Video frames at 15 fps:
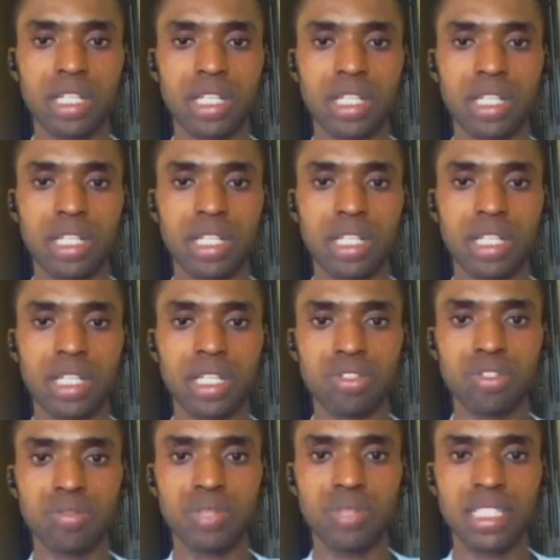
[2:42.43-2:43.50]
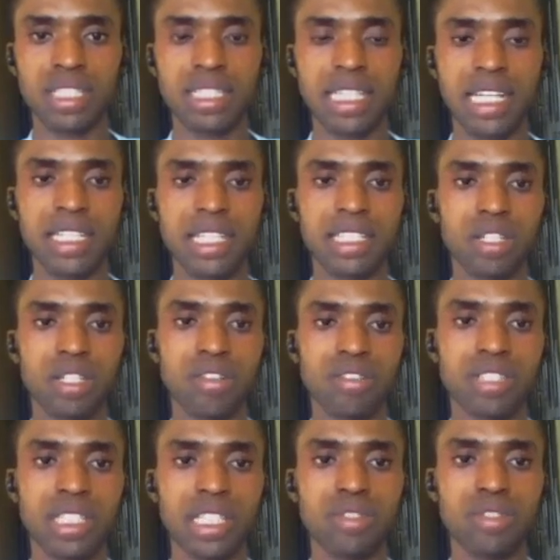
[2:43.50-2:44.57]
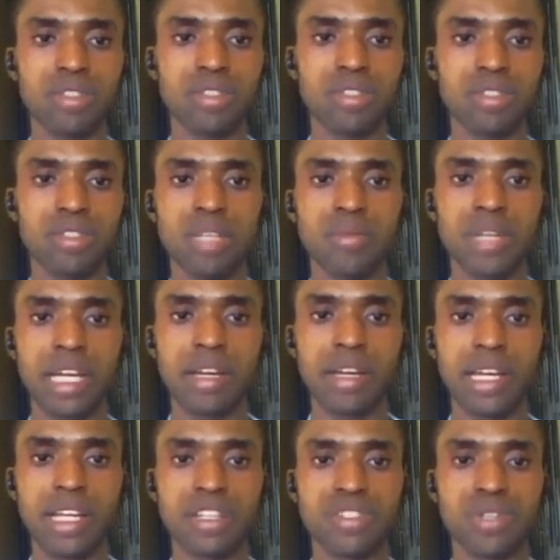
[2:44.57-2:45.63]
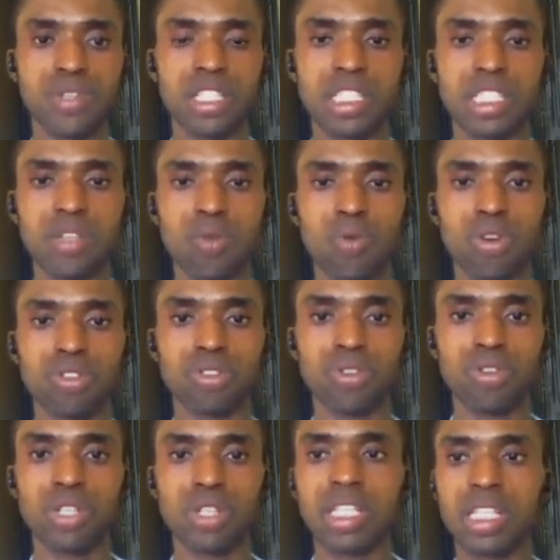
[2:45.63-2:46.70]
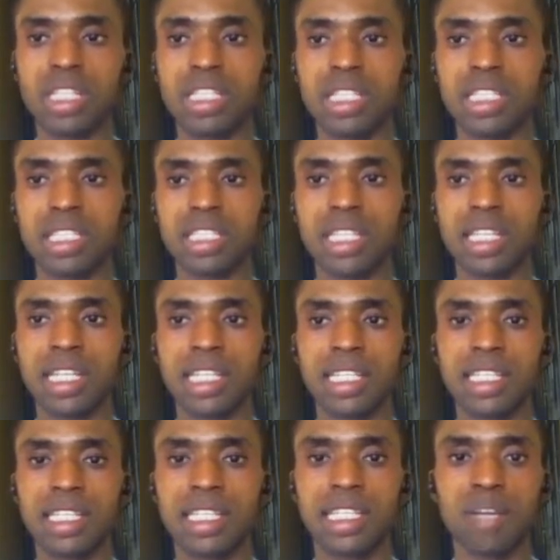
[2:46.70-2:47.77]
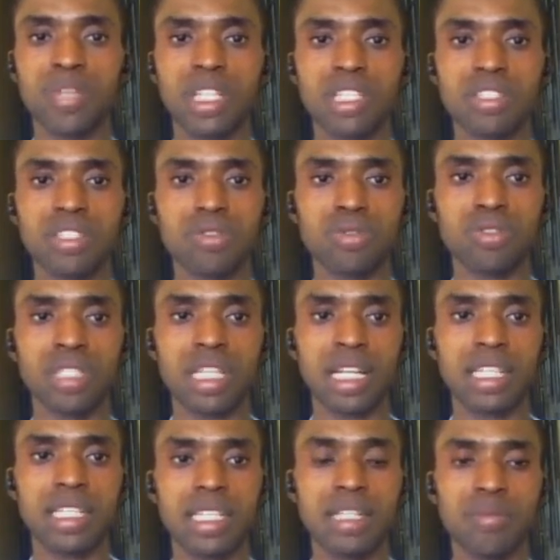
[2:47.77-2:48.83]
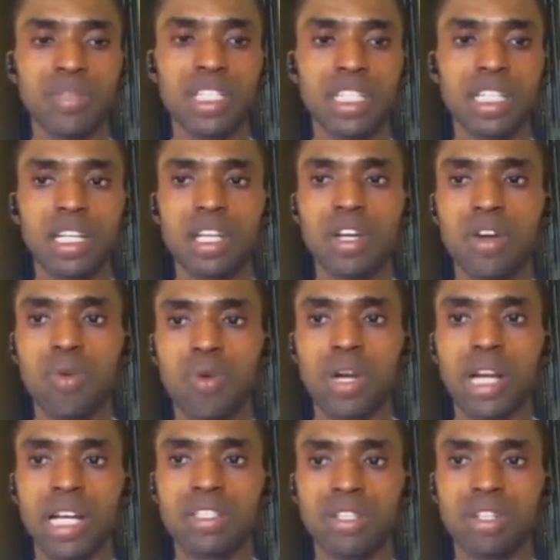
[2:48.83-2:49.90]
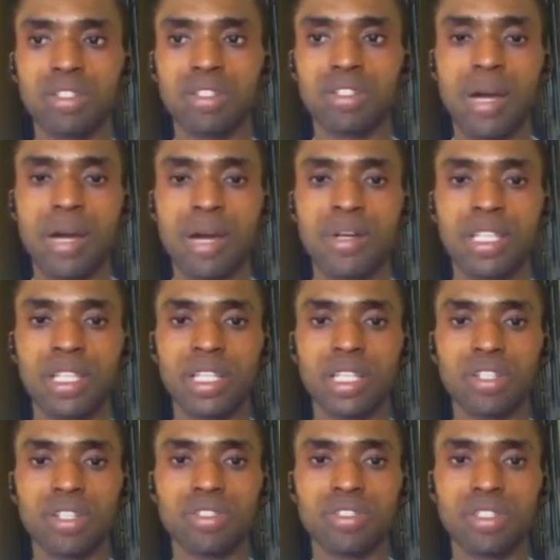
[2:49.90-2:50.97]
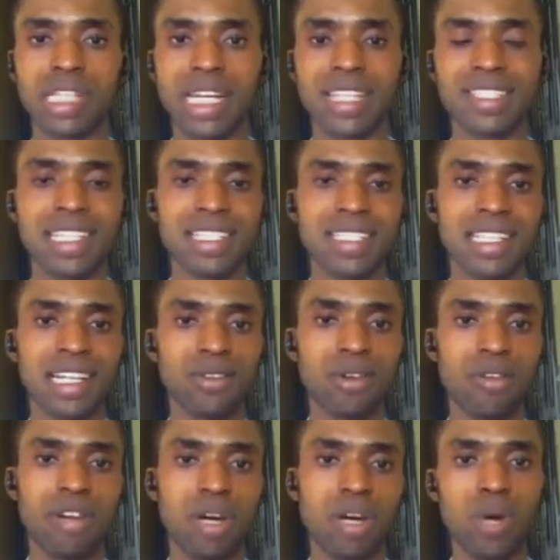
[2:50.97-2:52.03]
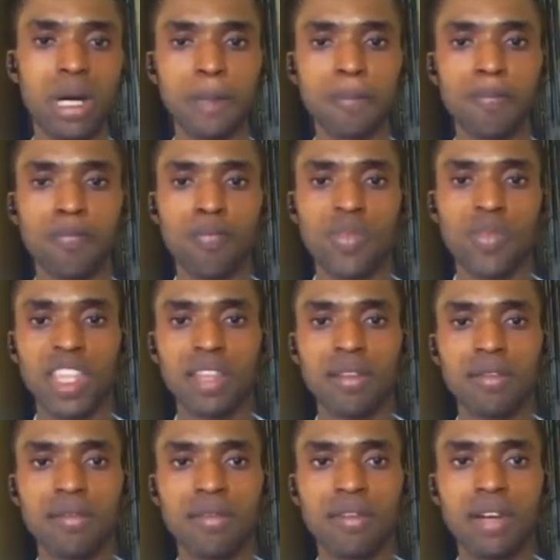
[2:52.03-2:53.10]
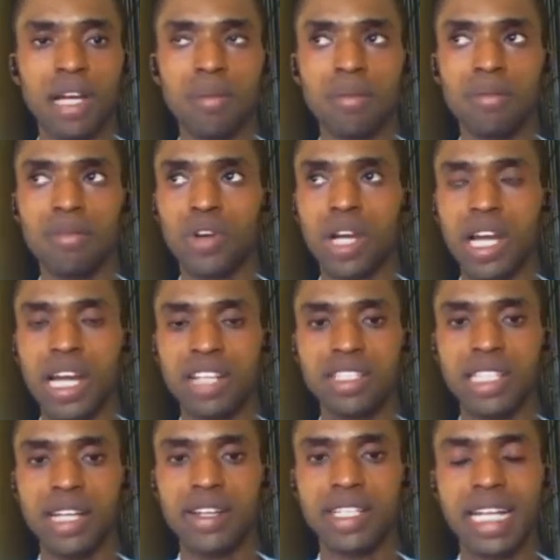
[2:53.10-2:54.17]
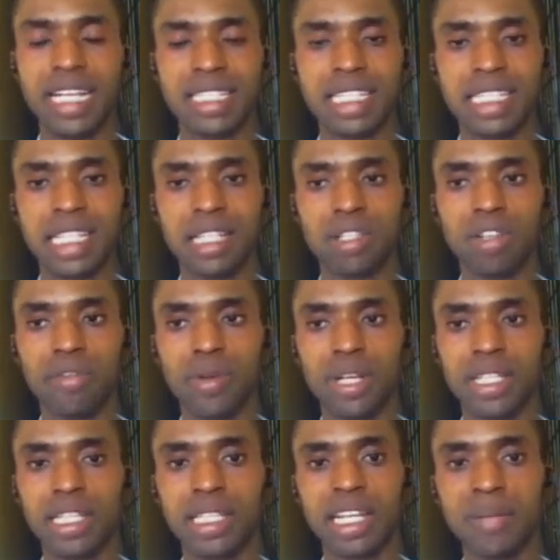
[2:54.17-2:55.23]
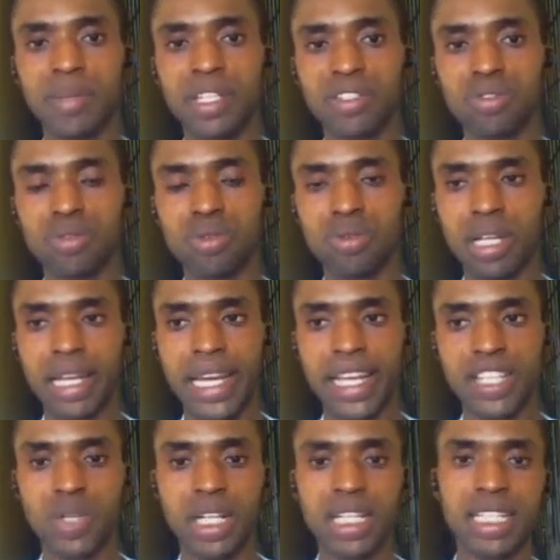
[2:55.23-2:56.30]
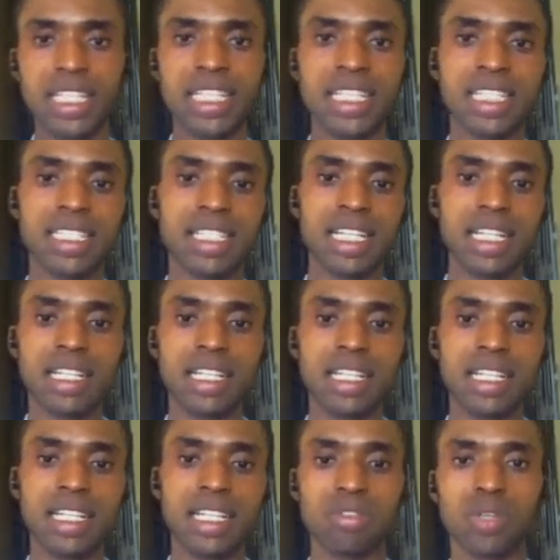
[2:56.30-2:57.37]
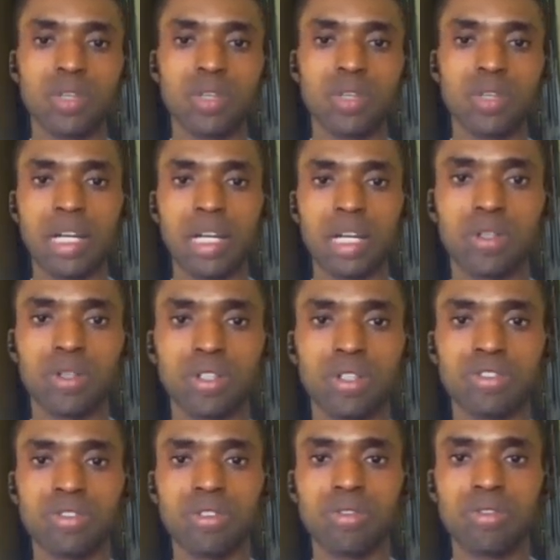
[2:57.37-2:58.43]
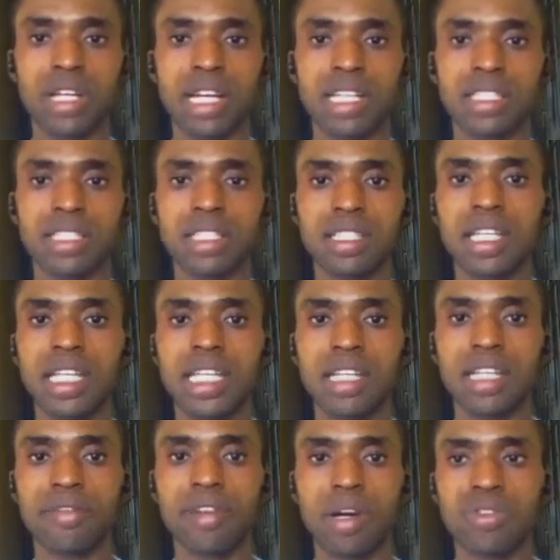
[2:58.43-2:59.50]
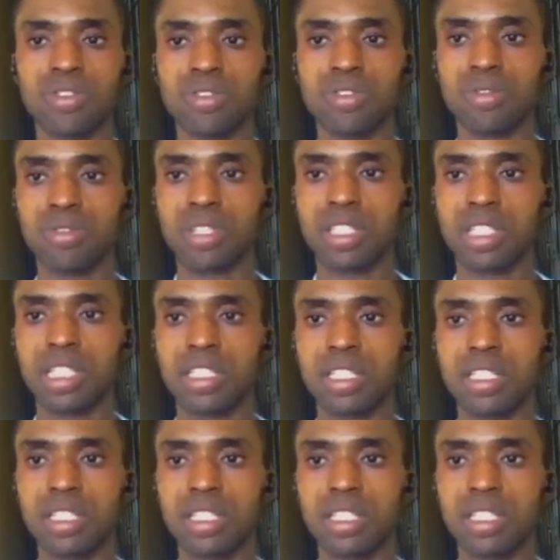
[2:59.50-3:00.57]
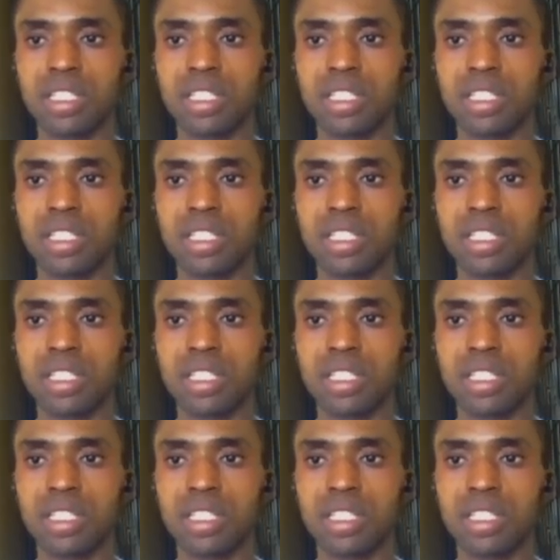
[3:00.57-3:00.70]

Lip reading: is going to be inside. Instead of saying username entry is equals to this database username here, we can just directly access that of our we can directly access that of our database to actually check this. So this is what I us to do. You can see if I was to change it,